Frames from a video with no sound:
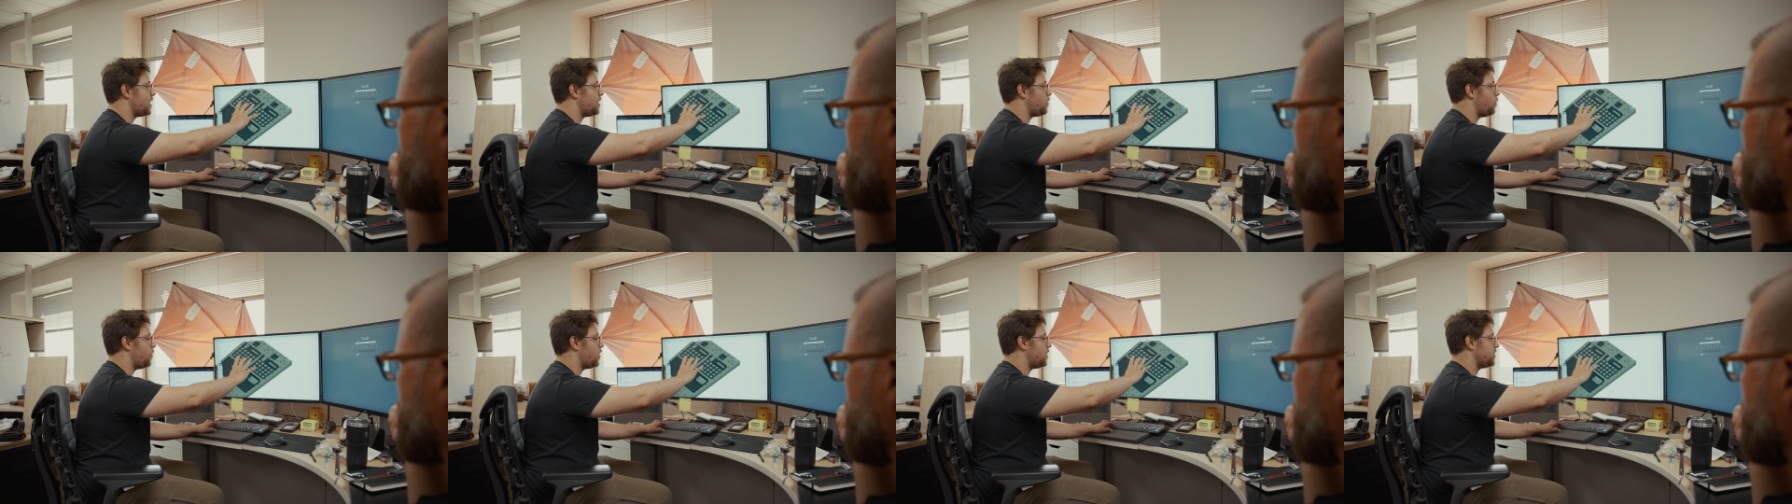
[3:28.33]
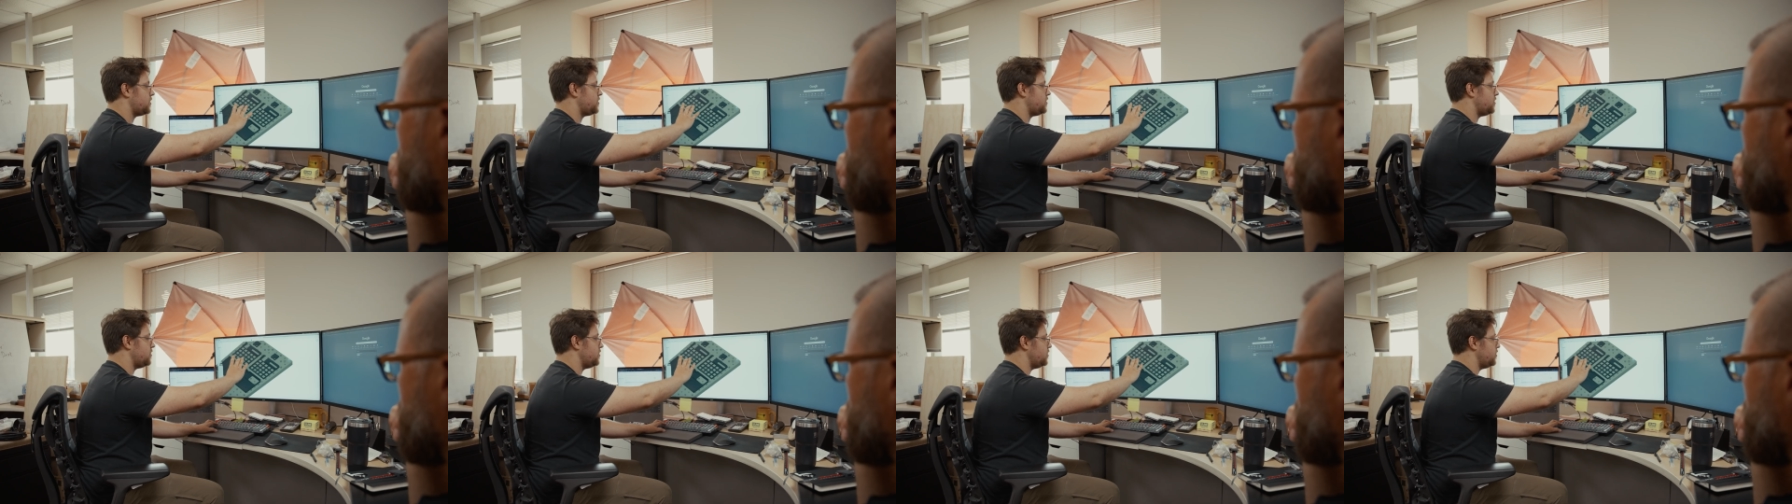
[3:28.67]
I
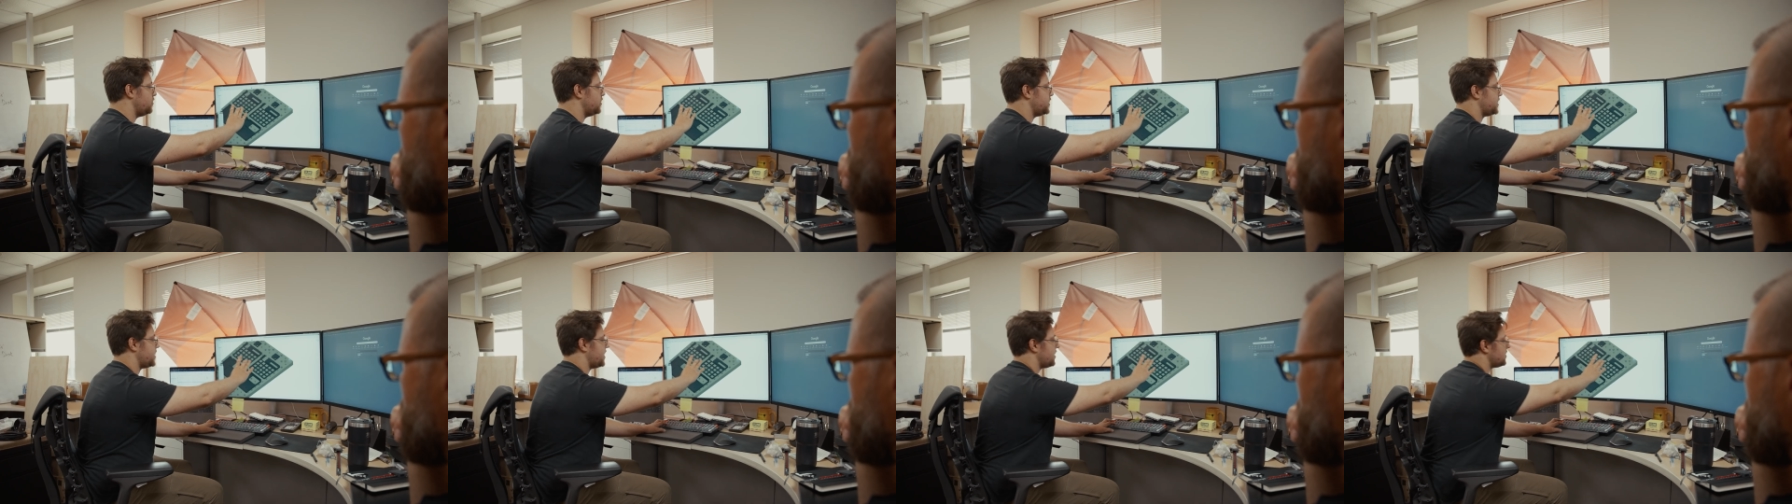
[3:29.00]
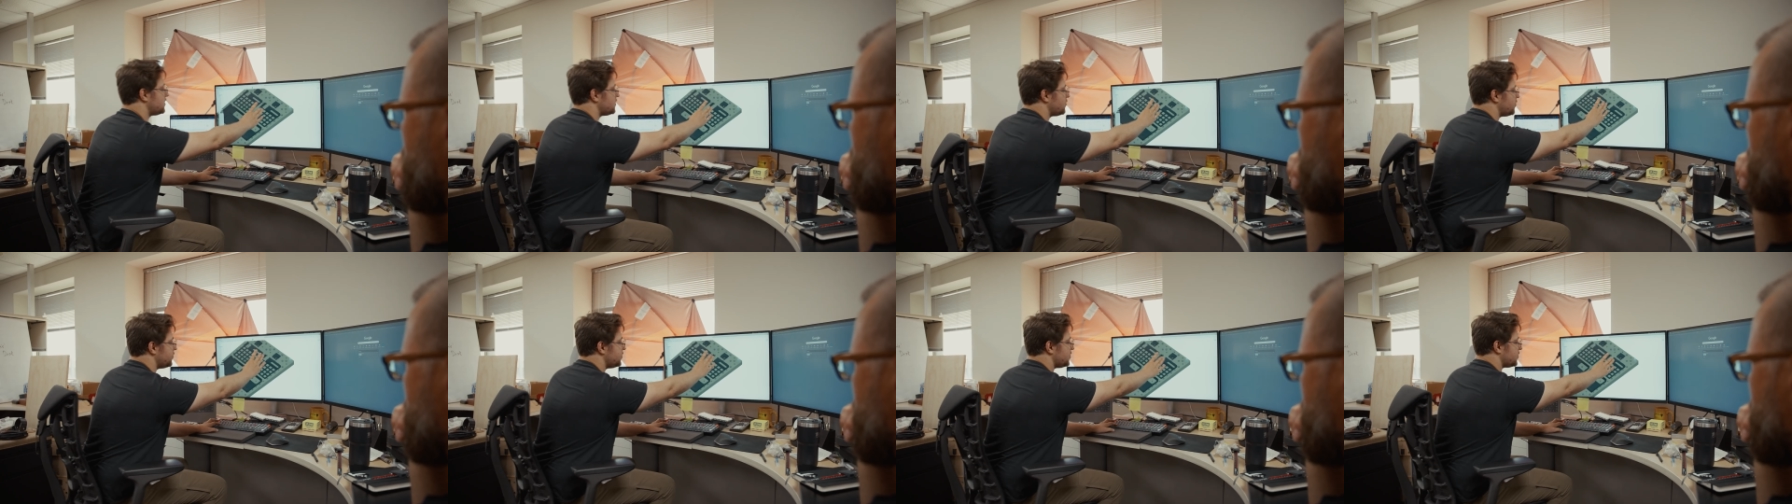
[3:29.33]
want to do a
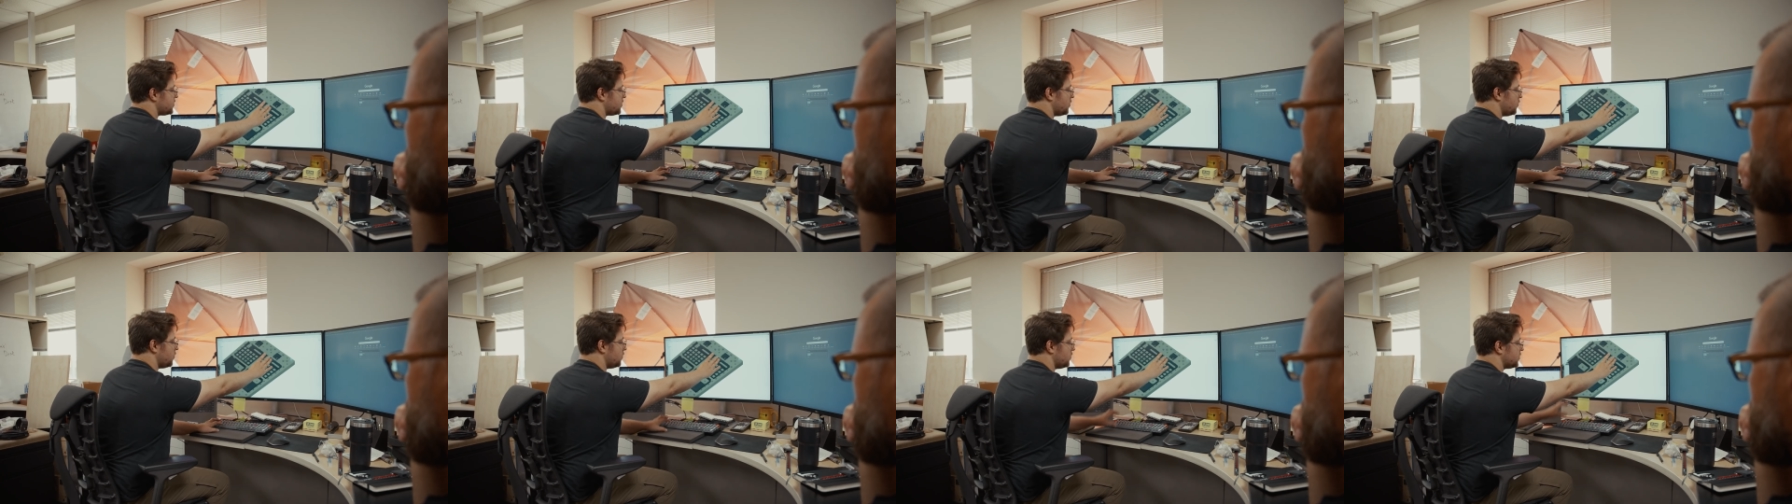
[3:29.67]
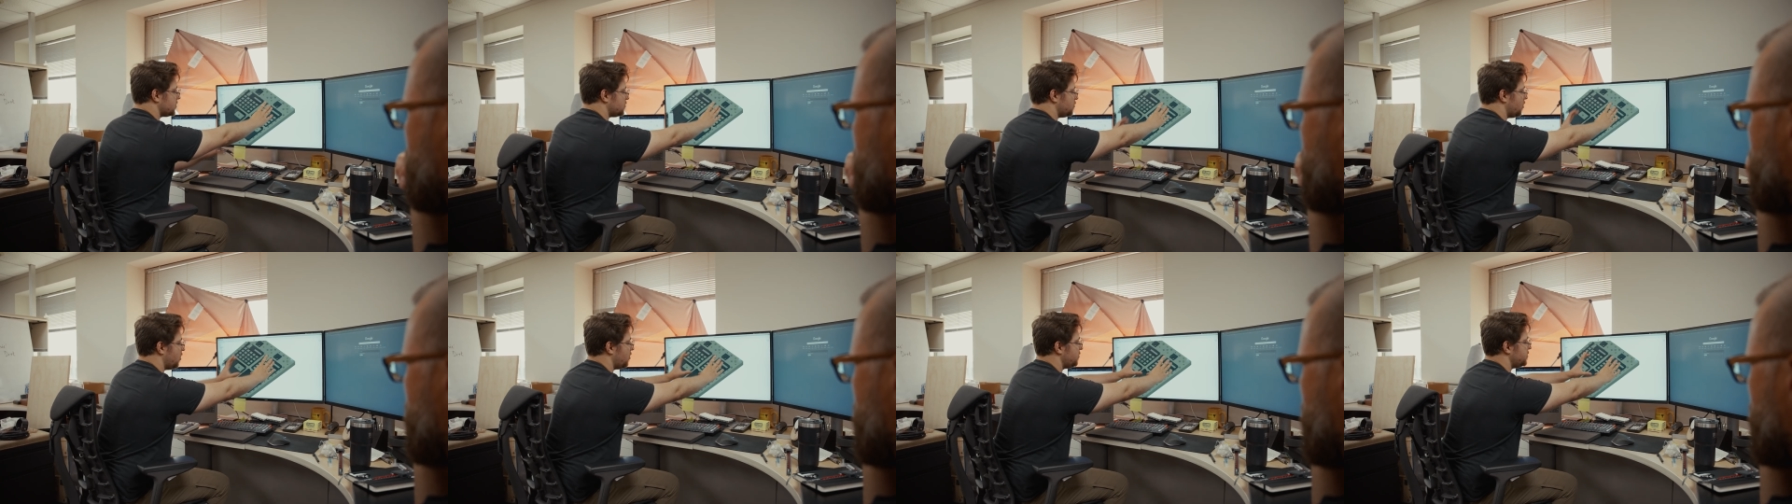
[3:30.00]
test on just a
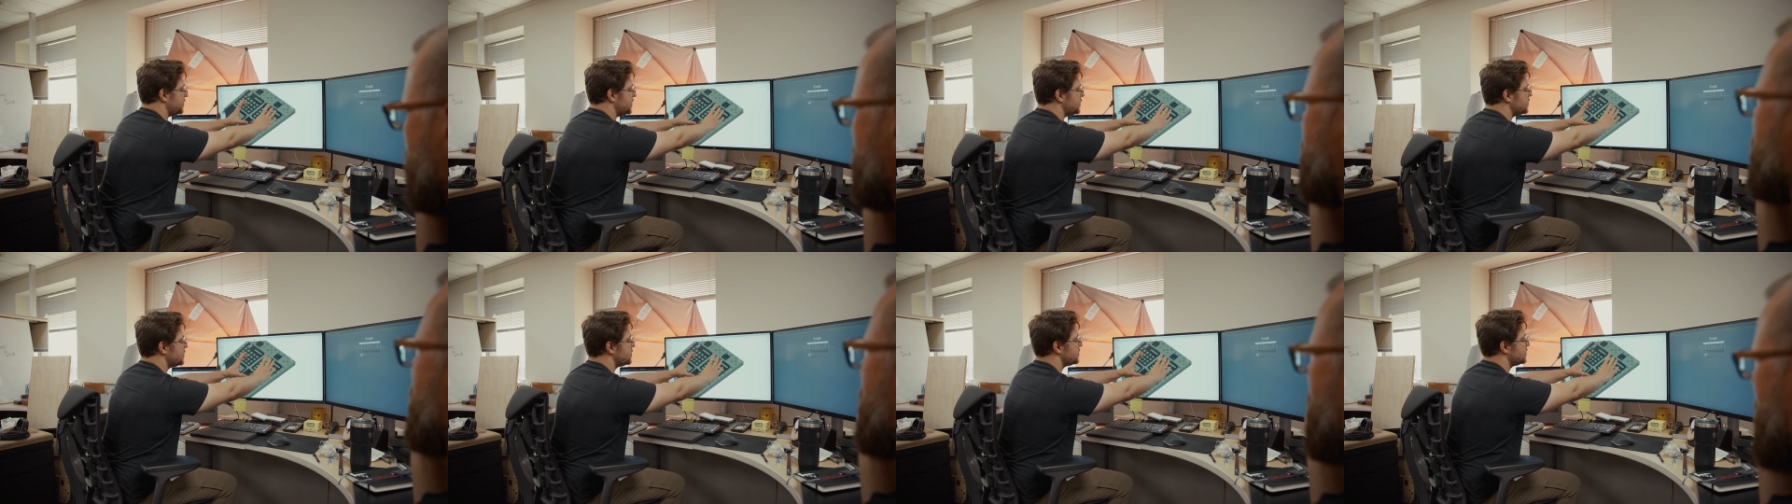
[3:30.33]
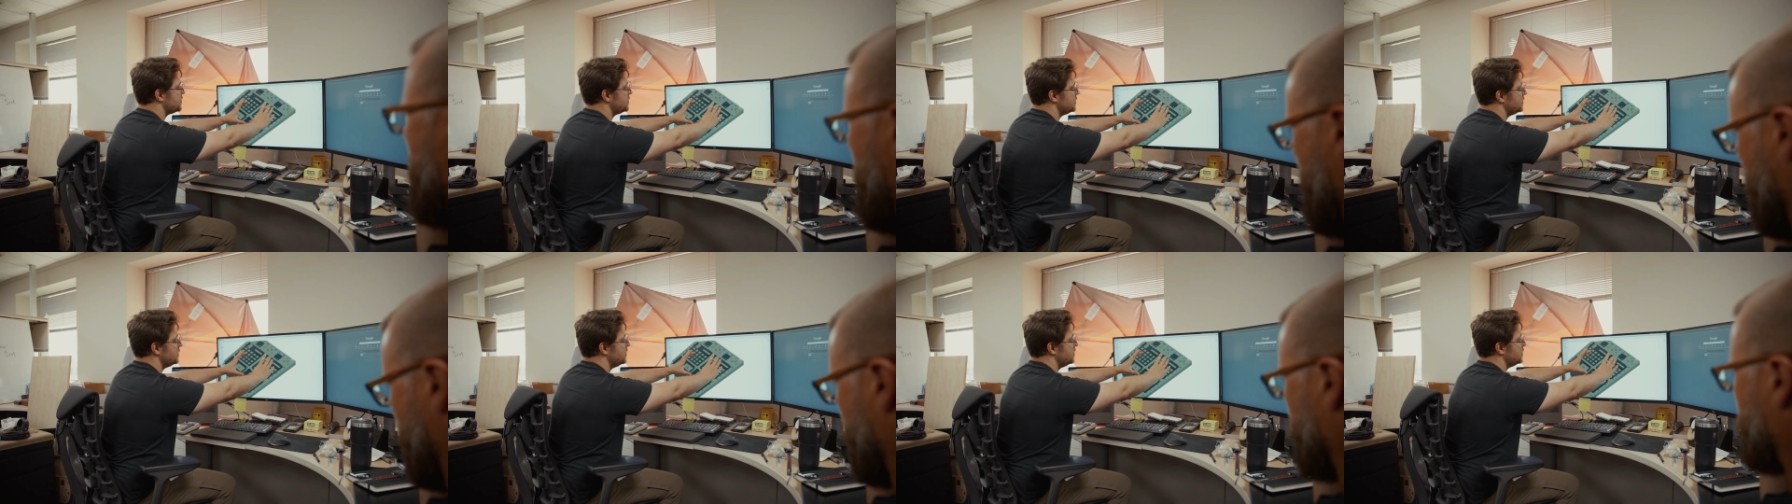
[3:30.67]
small piece.
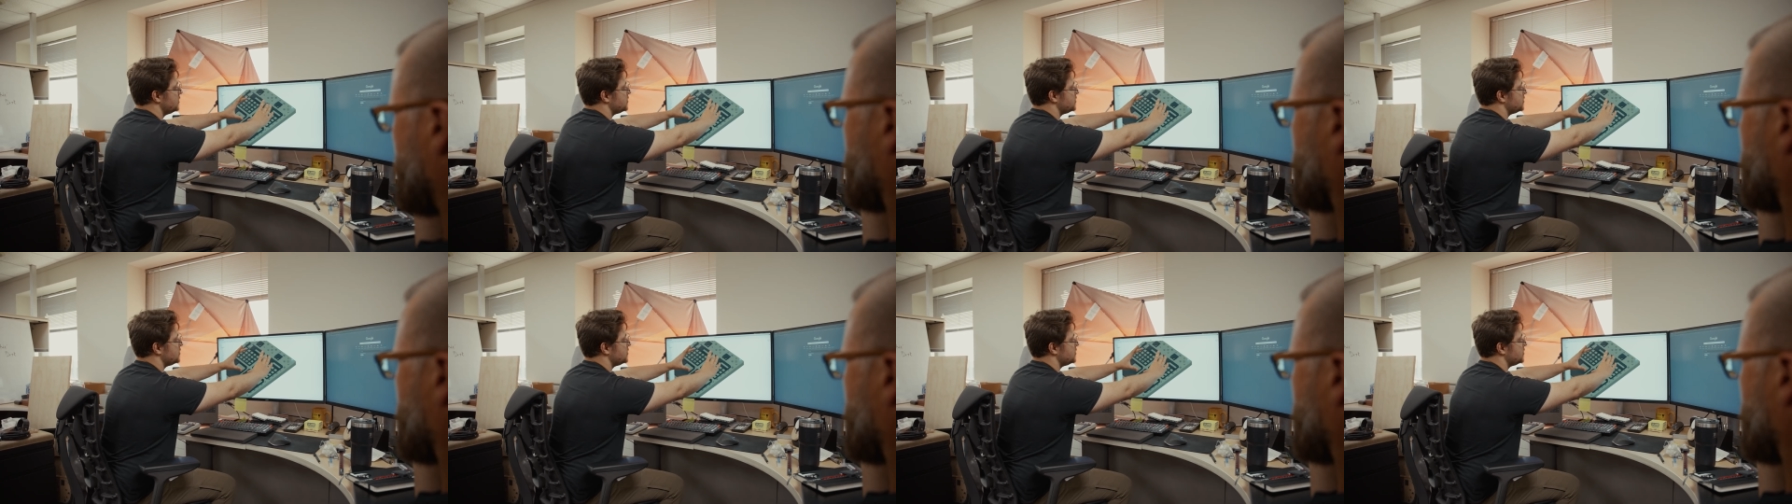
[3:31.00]
Yep.